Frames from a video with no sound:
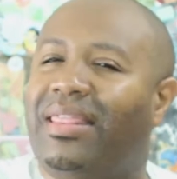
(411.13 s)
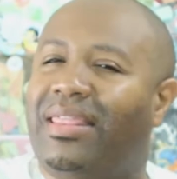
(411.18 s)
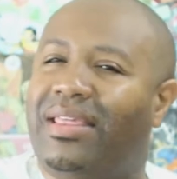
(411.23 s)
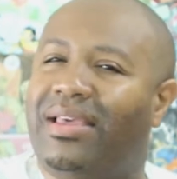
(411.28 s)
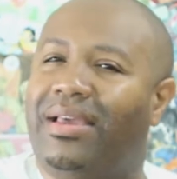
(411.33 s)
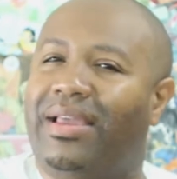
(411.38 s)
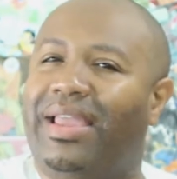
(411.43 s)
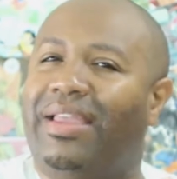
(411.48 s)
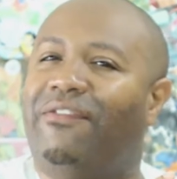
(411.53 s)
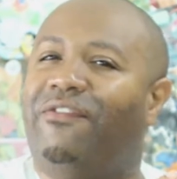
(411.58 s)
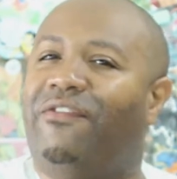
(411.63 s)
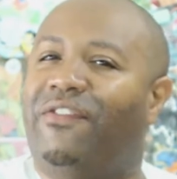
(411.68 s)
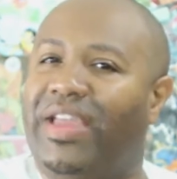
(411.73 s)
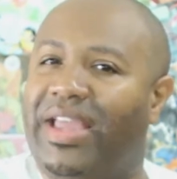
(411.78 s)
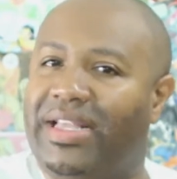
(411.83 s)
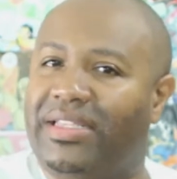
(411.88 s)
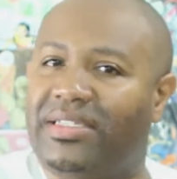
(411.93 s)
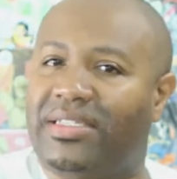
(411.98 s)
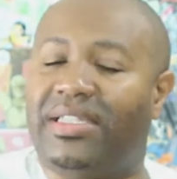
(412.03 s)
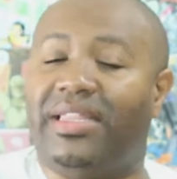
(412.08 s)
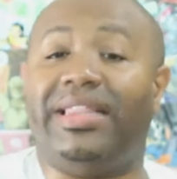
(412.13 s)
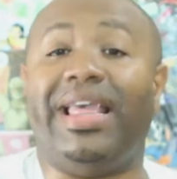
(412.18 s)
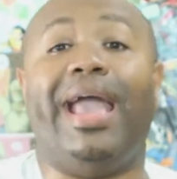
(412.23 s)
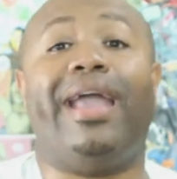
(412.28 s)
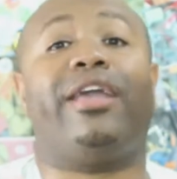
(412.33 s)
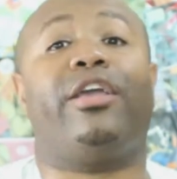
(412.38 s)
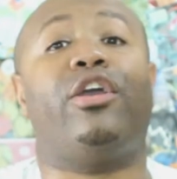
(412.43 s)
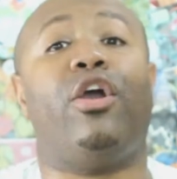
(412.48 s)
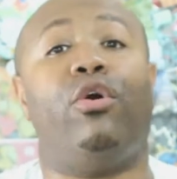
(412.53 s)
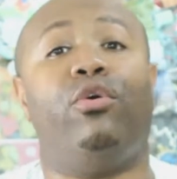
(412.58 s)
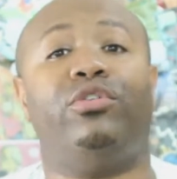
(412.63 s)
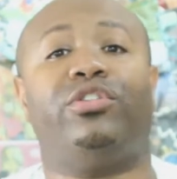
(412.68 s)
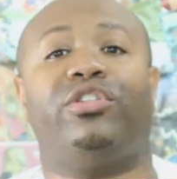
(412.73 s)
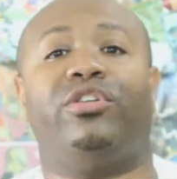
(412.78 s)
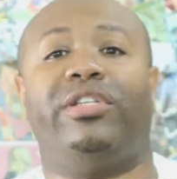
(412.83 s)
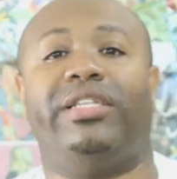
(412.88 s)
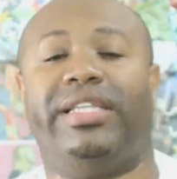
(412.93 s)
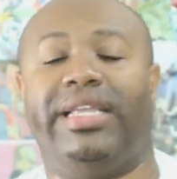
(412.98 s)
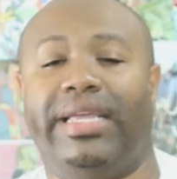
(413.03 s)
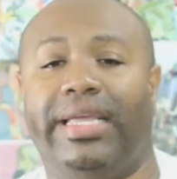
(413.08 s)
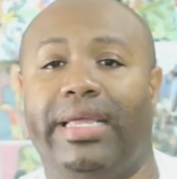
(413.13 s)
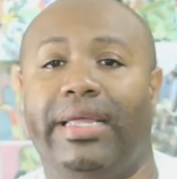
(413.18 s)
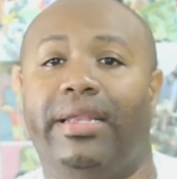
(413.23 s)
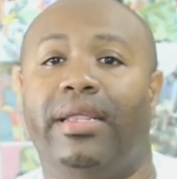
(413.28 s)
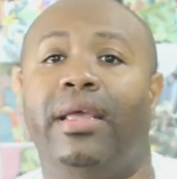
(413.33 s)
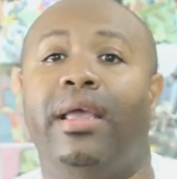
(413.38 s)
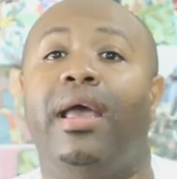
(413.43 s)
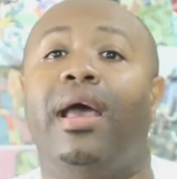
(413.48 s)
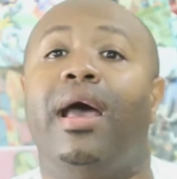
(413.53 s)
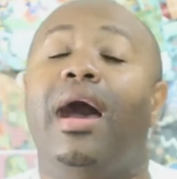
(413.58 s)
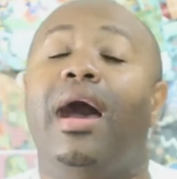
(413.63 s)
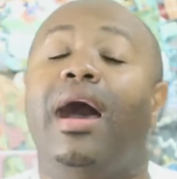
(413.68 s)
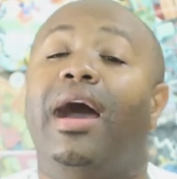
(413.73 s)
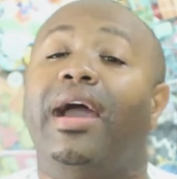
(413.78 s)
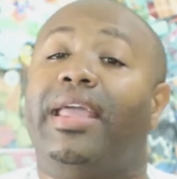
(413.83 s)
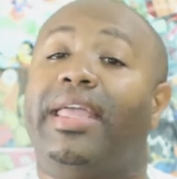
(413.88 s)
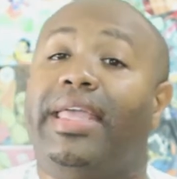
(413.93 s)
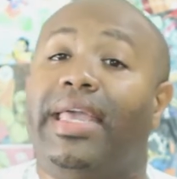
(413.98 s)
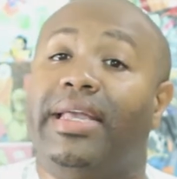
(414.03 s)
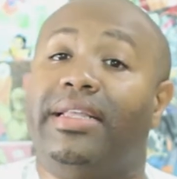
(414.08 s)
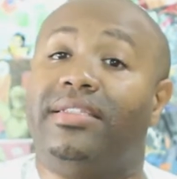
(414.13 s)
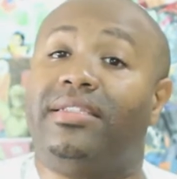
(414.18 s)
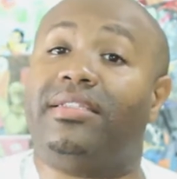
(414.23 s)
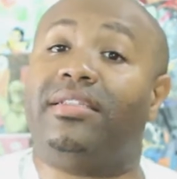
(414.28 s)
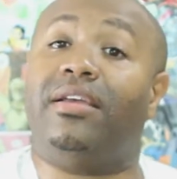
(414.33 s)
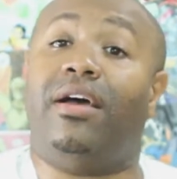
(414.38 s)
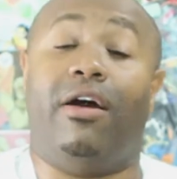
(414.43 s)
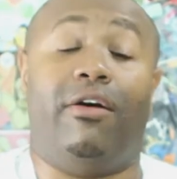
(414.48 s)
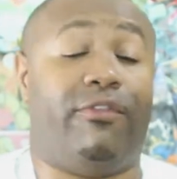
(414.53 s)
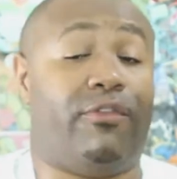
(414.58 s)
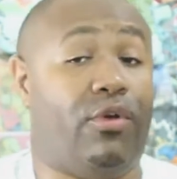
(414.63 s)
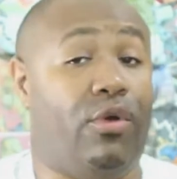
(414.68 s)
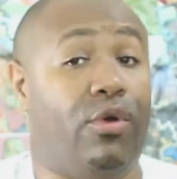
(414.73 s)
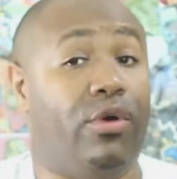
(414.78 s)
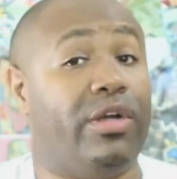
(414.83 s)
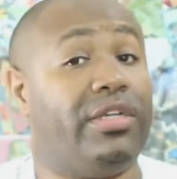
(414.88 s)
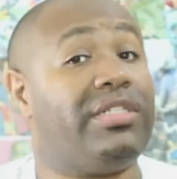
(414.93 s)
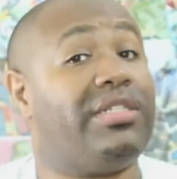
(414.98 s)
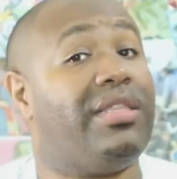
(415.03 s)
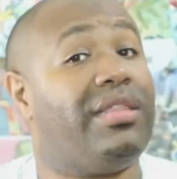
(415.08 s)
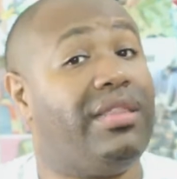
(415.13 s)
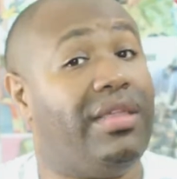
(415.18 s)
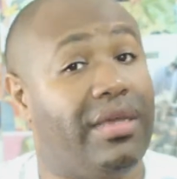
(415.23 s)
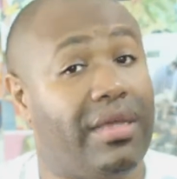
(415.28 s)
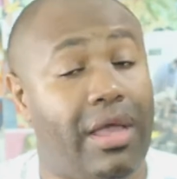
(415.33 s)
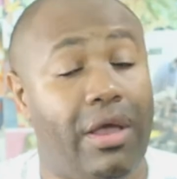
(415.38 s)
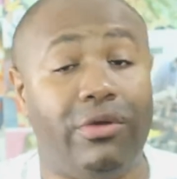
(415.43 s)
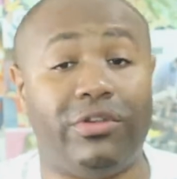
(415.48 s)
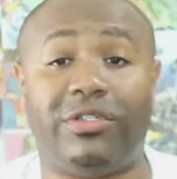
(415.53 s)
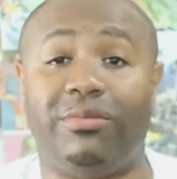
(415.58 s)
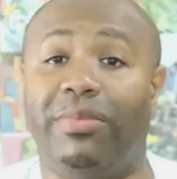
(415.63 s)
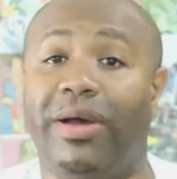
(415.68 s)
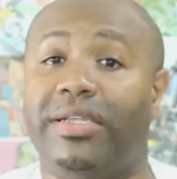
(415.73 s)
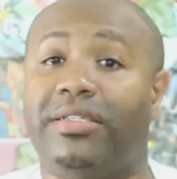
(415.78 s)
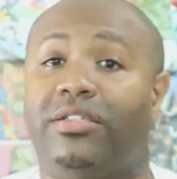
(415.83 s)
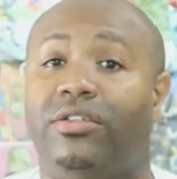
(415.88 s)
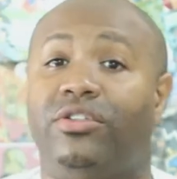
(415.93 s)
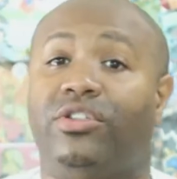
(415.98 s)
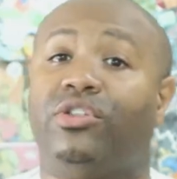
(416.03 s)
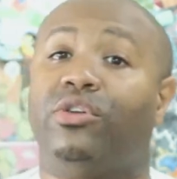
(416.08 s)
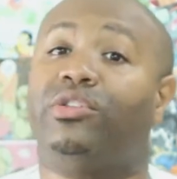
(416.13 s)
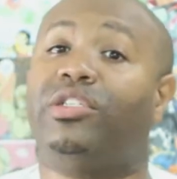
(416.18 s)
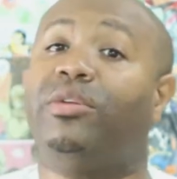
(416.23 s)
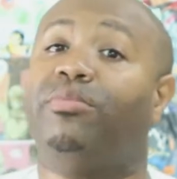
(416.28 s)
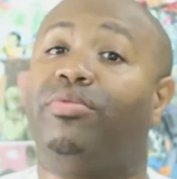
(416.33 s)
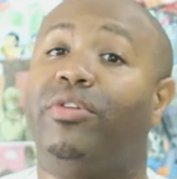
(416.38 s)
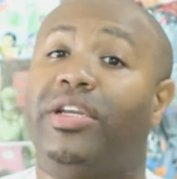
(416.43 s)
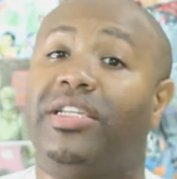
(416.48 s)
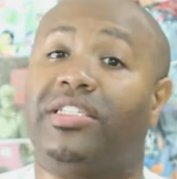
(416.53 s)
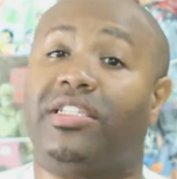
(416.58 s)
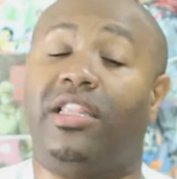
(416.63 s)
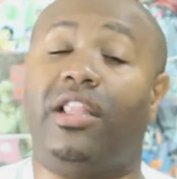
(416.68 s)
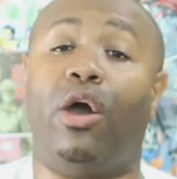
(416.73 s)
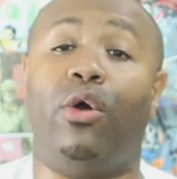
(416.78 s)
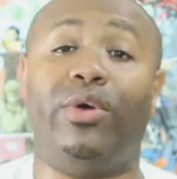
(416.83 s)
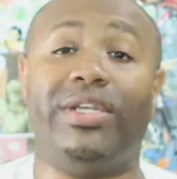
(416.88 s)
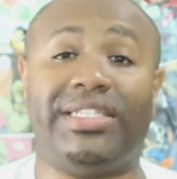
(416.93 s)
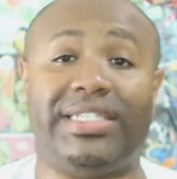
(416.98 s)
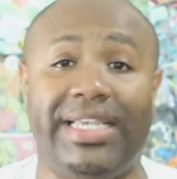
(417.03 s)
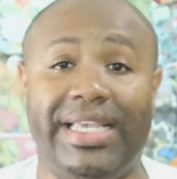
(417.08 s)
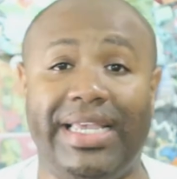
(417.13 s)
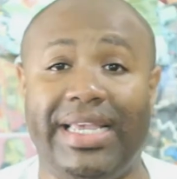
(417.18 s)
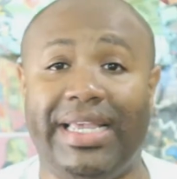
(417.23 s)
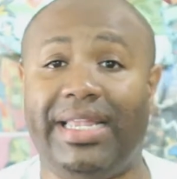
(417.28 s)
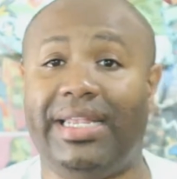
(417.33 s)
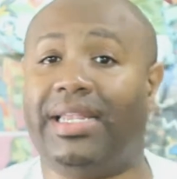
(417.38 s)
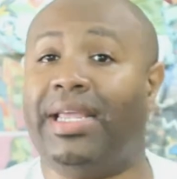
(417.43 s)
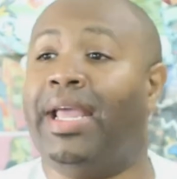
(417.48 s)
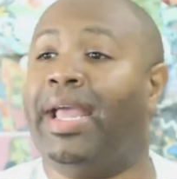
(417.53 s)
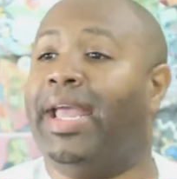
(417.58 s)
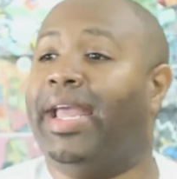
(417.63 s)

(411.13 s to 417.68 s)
the events that Gozer did against, of course, the Ghostbusters. So she brings Lewis in.